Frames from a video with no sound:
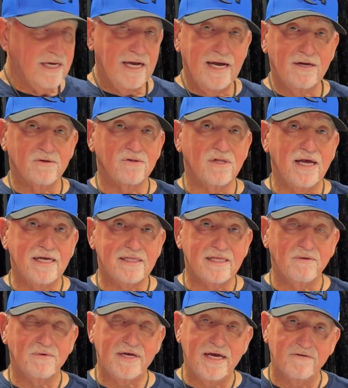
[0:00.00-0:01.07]
I don't like
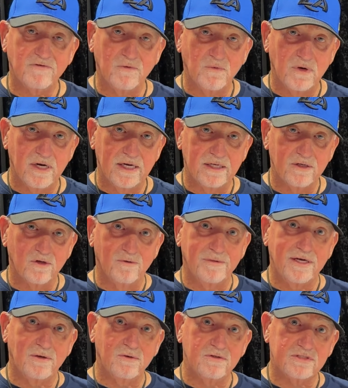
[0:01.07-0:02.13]
that we haven't won. No me
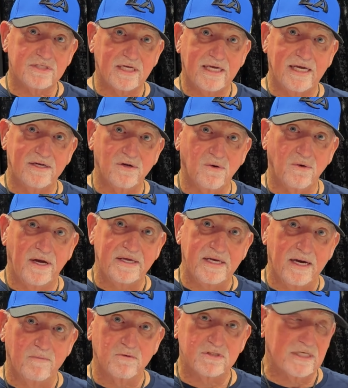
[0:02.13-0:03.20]
gusta que no
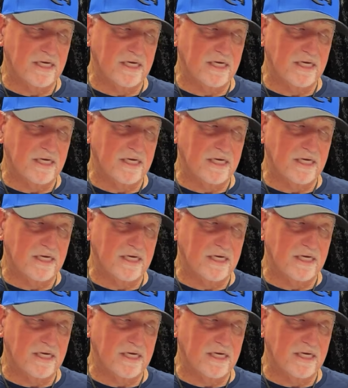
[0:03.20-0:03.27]
hayamos